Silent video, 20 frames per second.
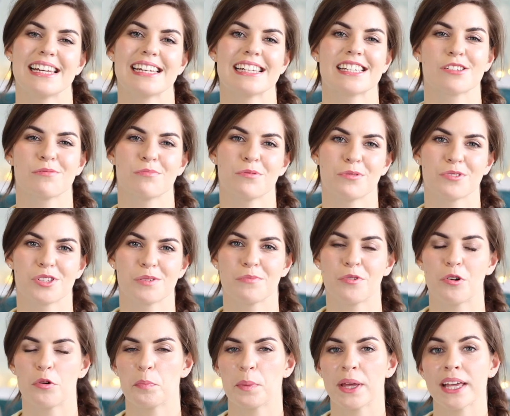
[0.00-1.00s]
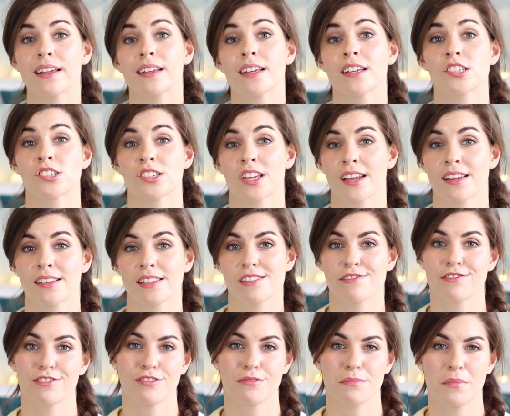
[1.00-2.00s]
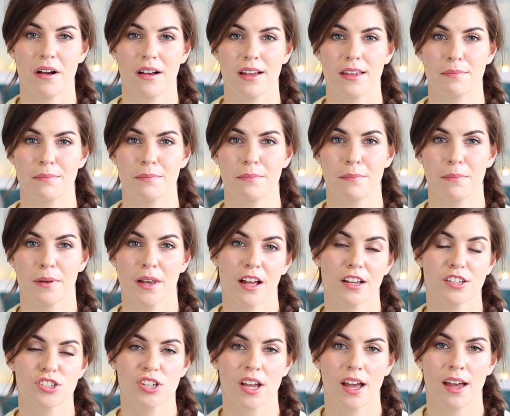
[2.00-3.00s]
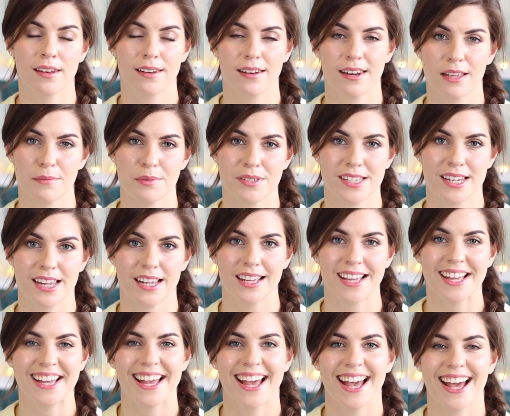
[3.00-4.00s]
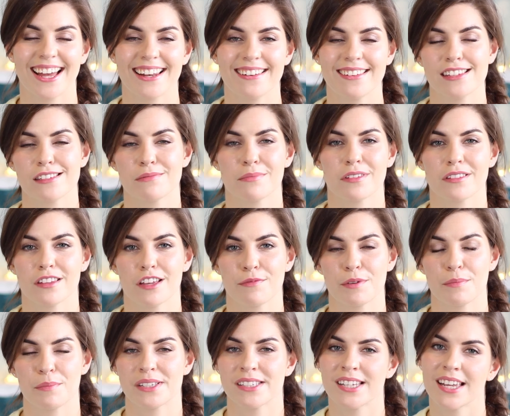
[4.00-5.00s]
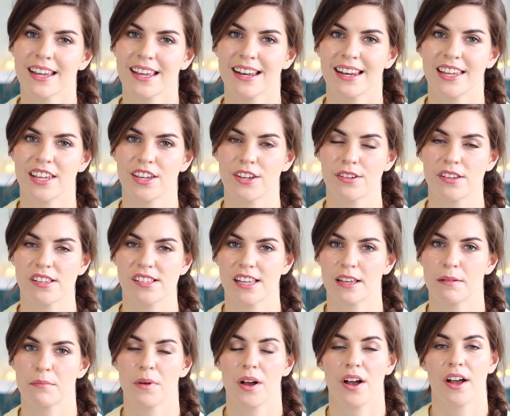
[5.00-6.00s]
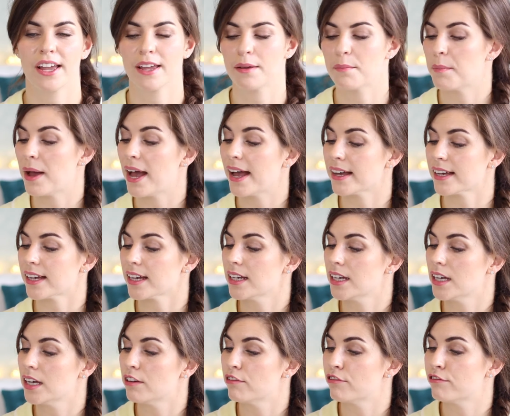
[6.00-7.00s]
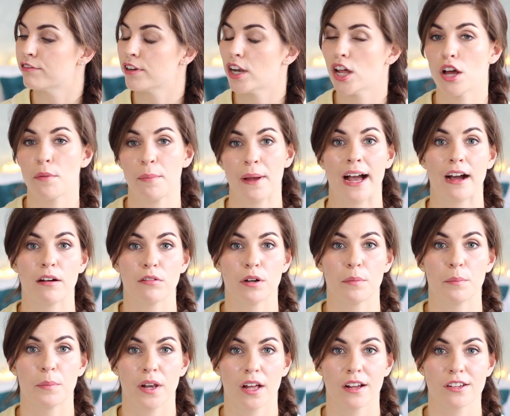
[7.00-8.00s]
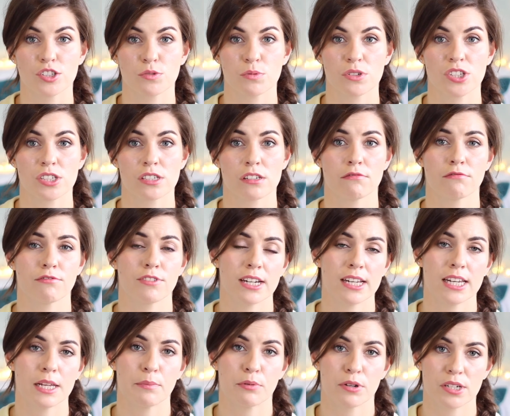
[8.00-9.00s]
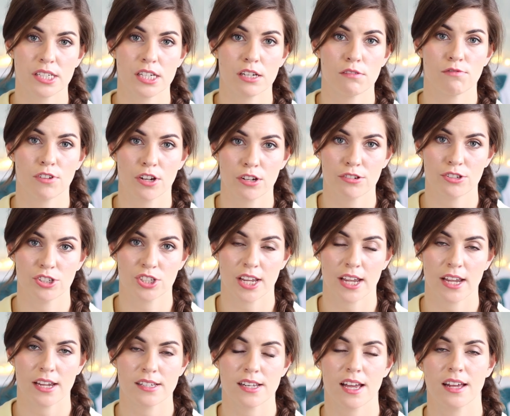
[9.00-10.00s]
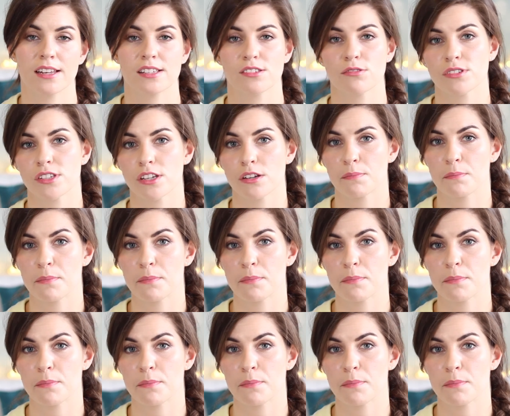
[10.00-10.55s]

leaning towards more pinky shades for my blush and lipstick, And this month I've been particularly using my MAC Fleur Power Blush, which is a really pretty rose shade, and it's also